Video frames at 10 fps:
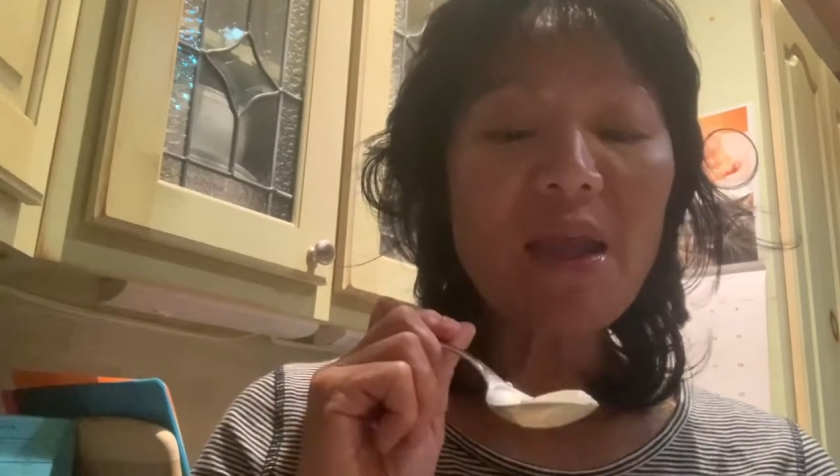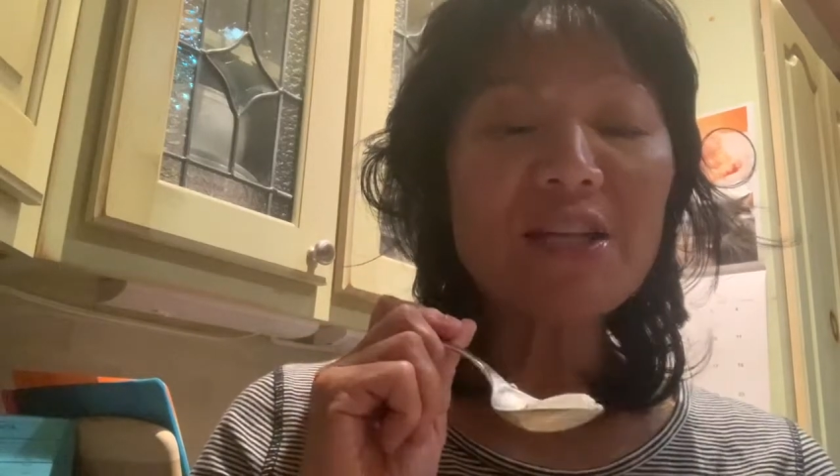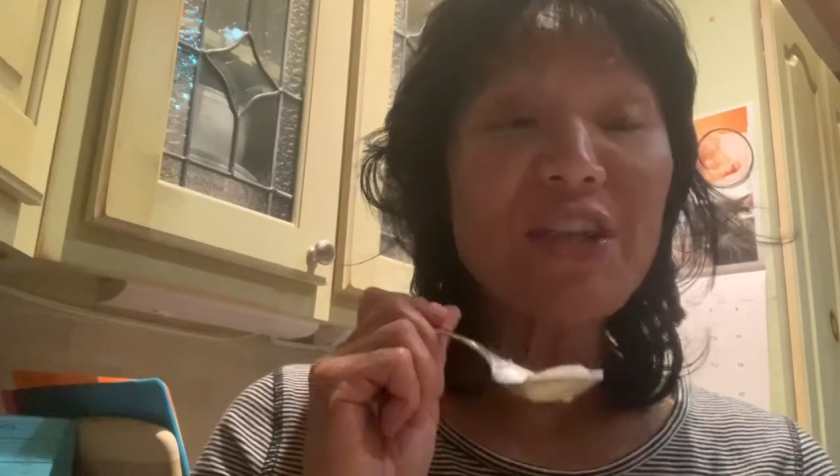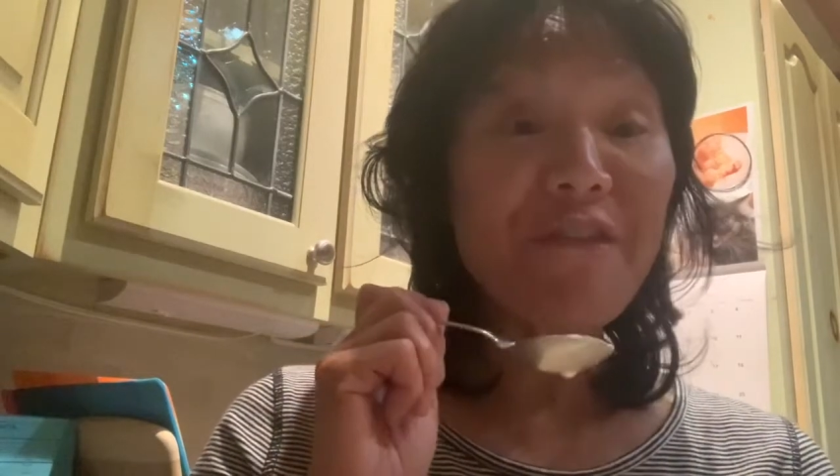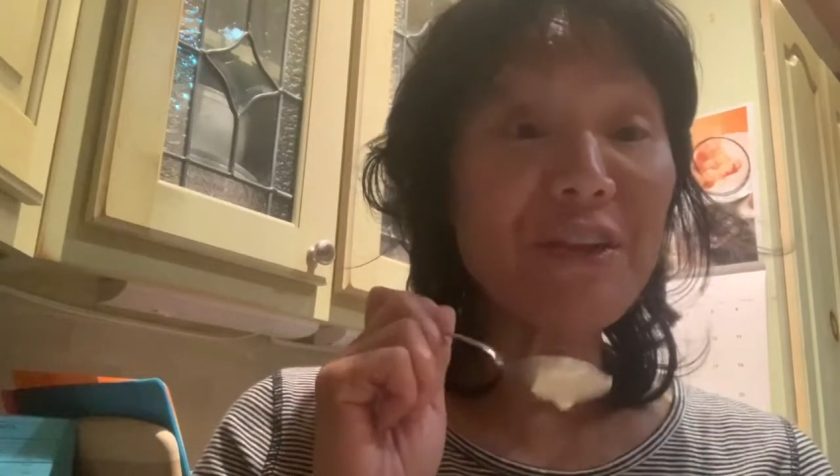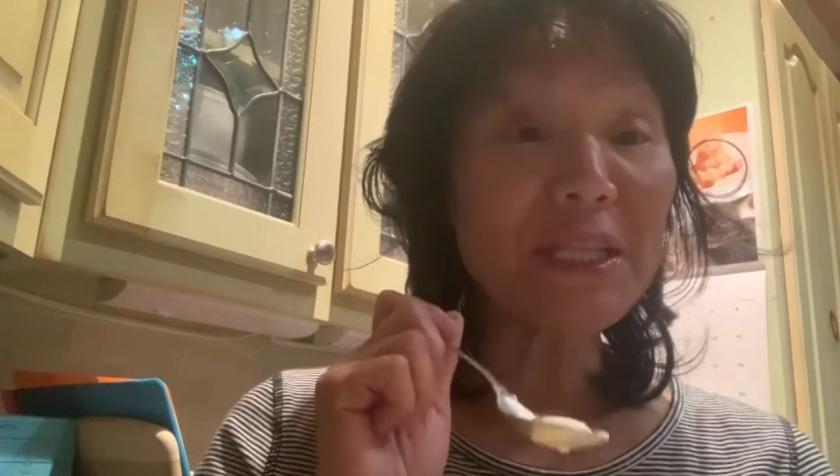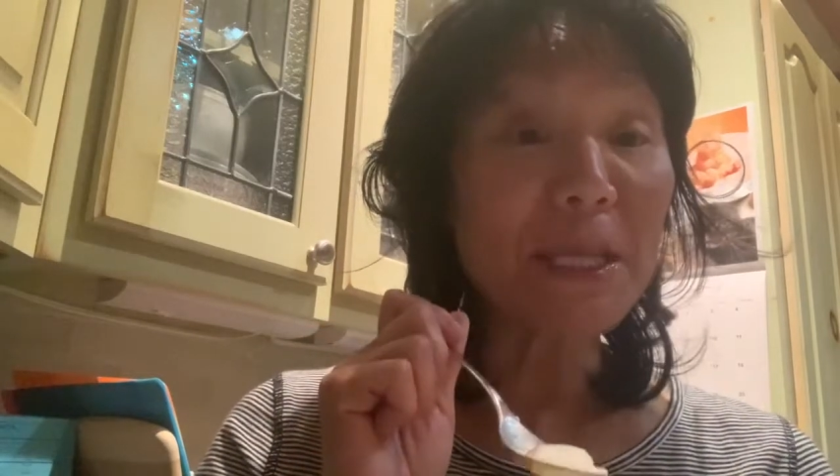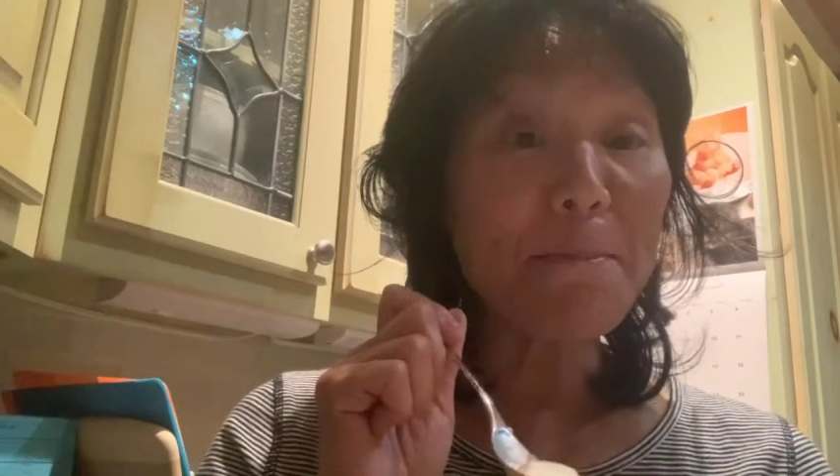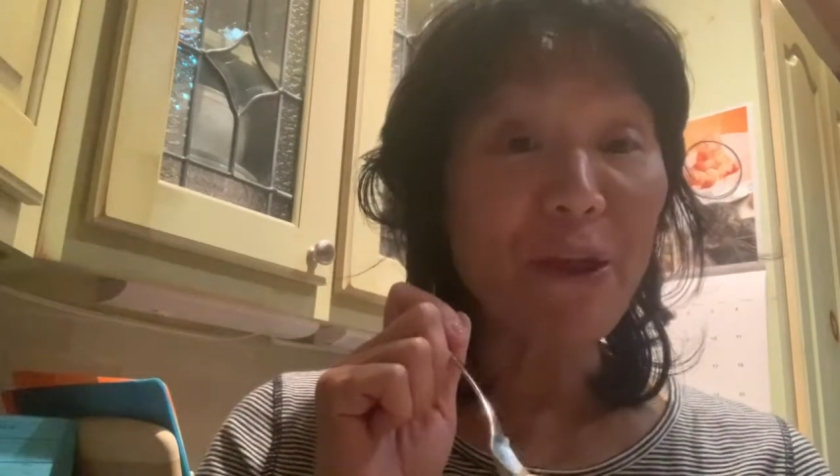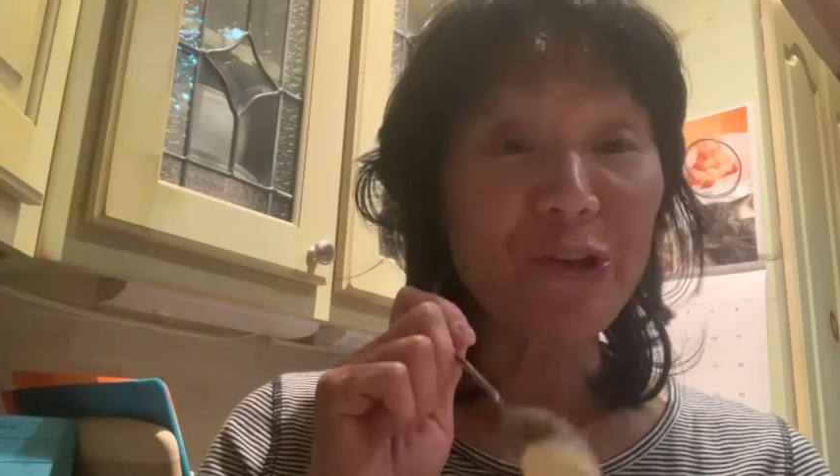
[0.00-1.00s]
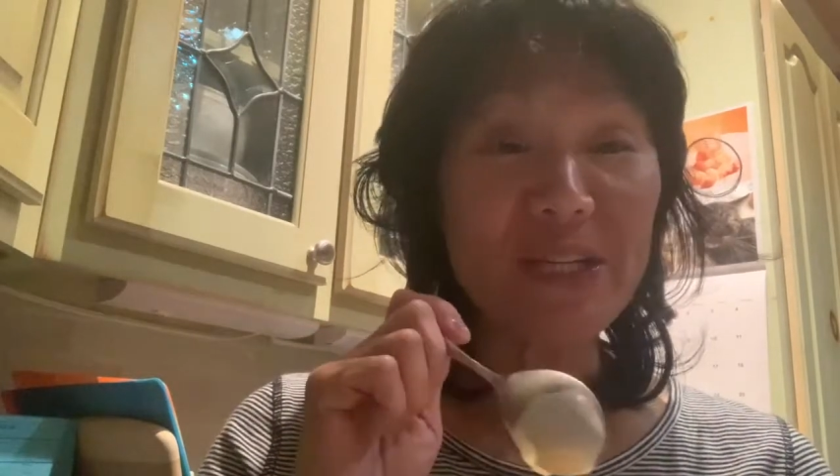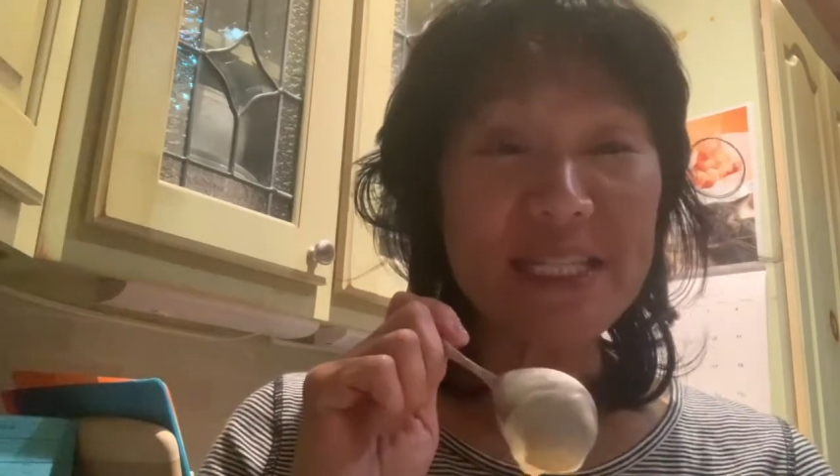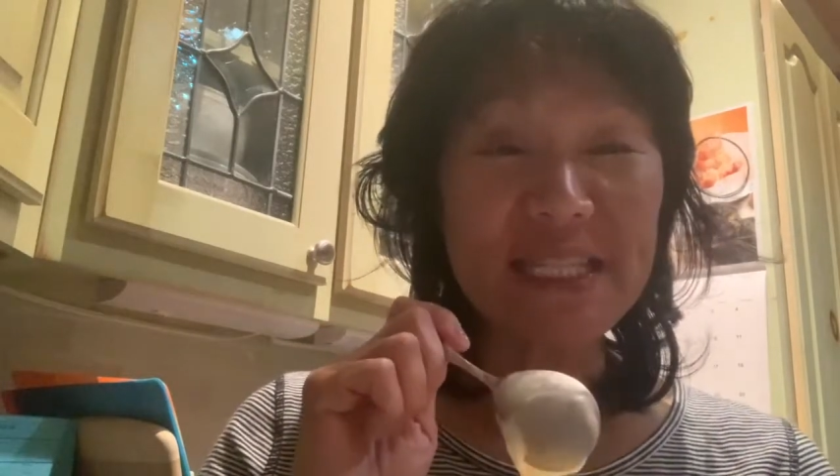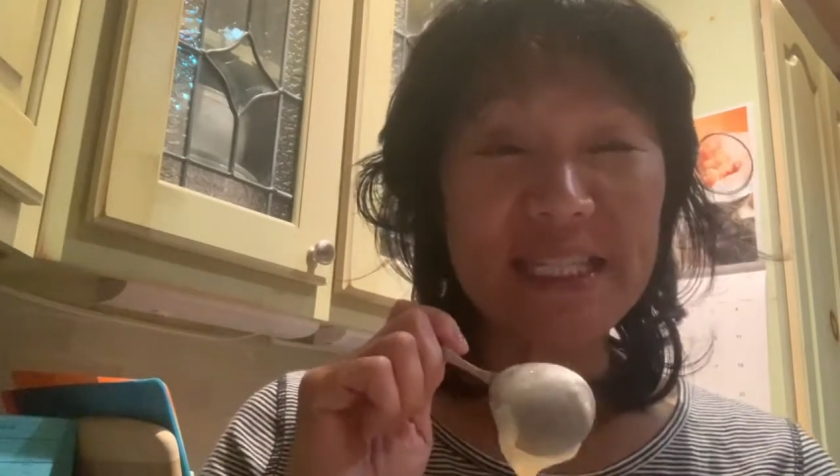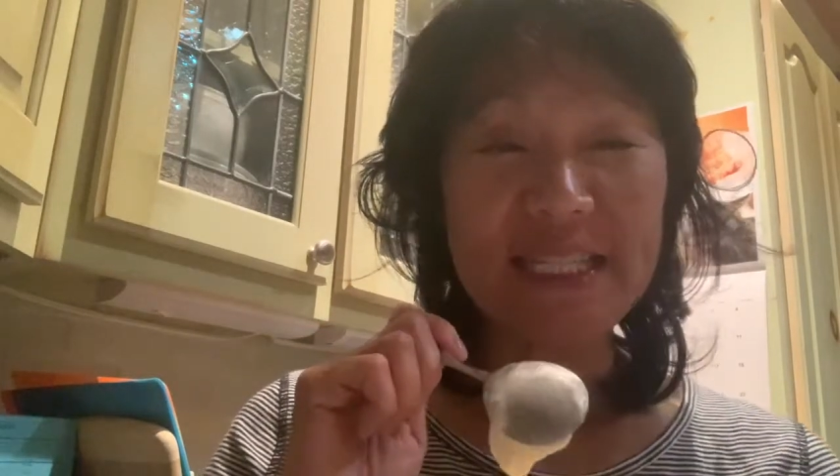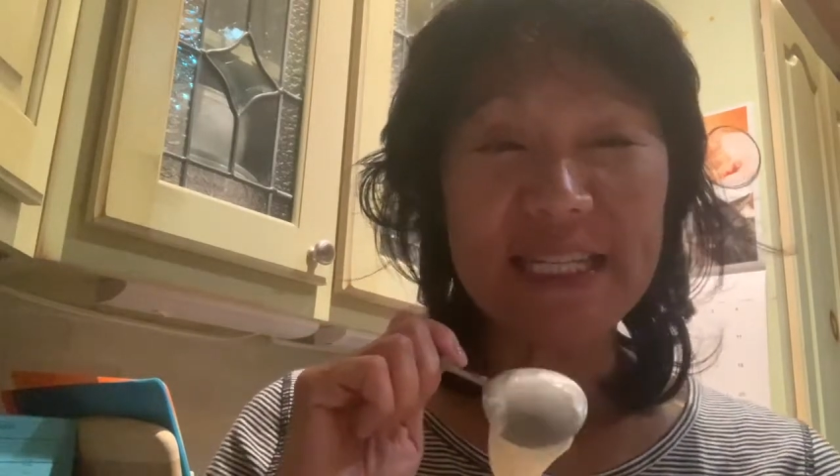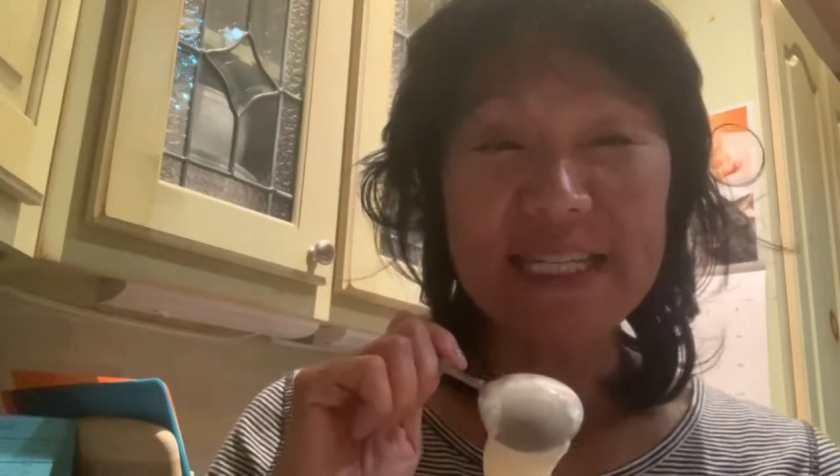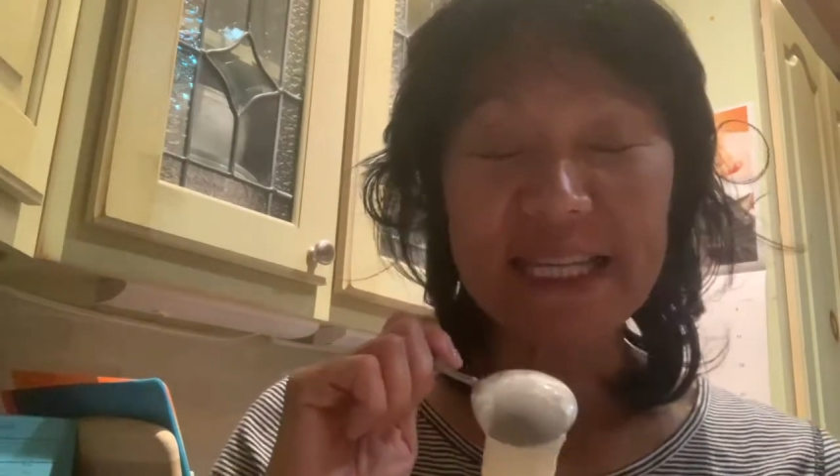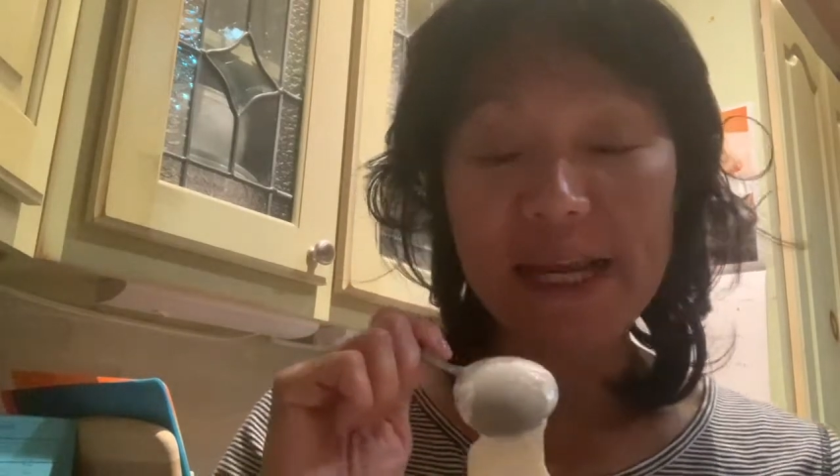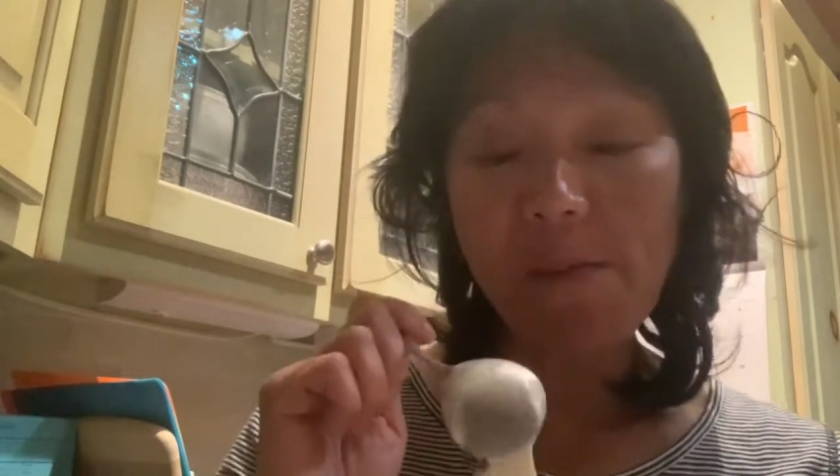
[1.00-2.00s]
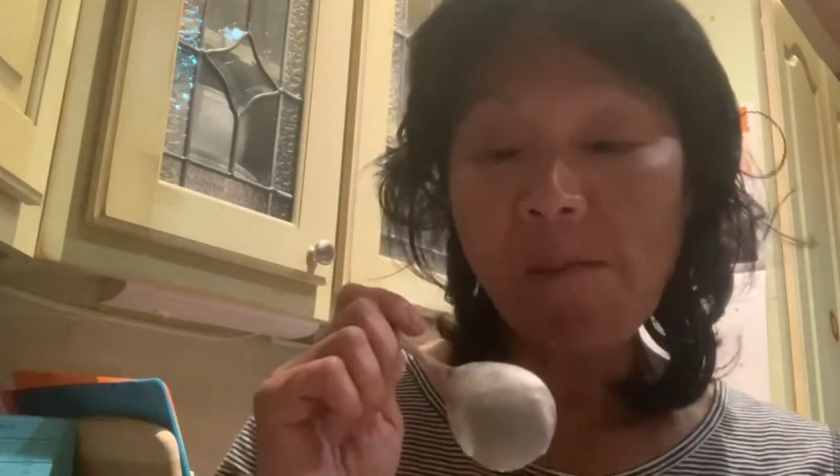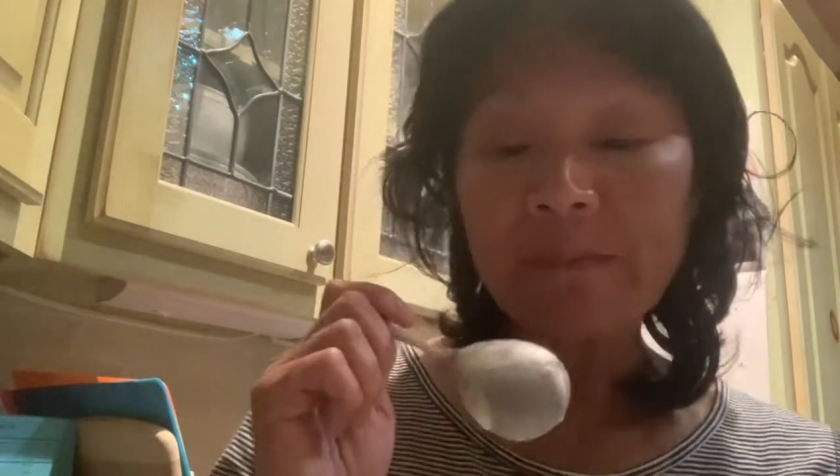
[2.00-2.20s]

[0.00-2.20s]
Definitely better consistency